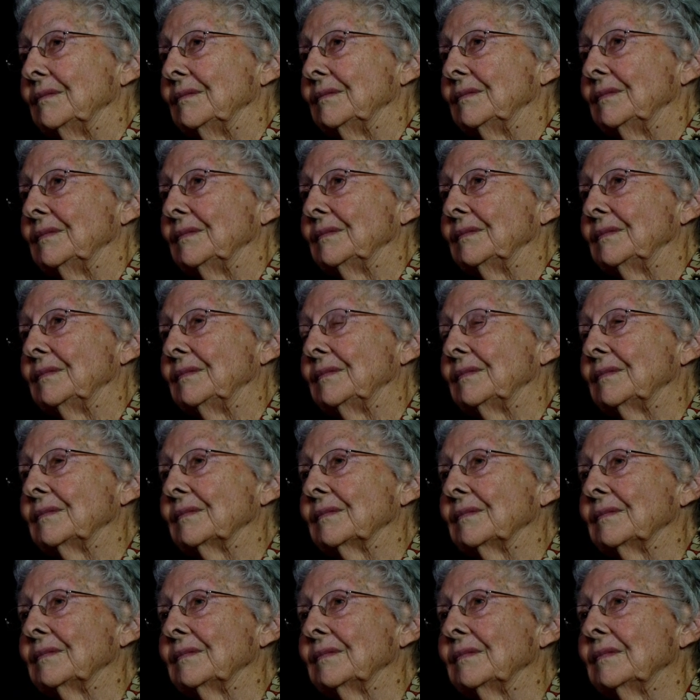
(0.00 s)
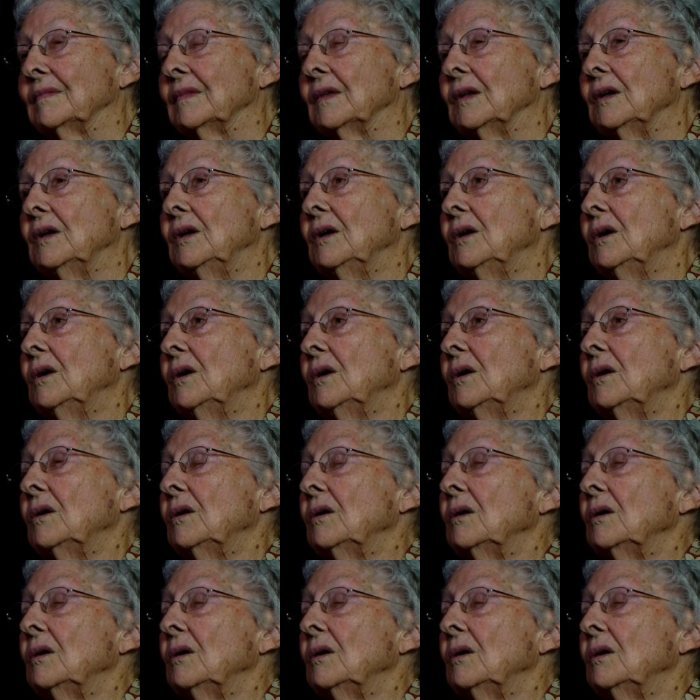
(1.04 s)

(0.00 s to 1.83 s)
Nobody speaks.